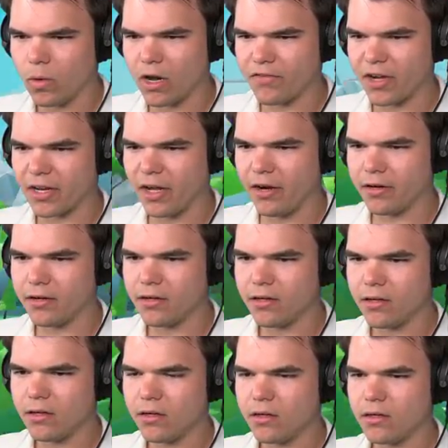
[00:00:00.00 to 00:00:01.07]
what have I done?
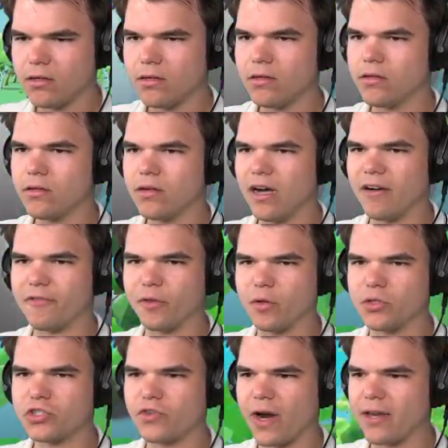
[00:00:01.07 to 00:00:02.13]
I
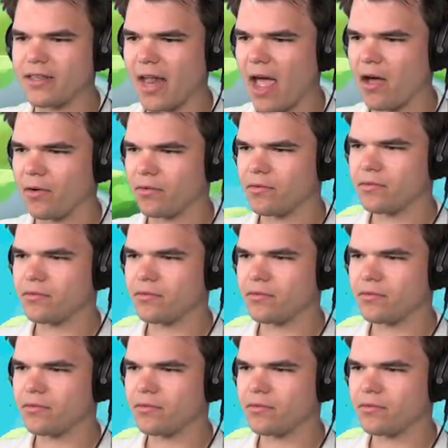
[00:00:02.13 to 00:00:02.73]
flew straight down.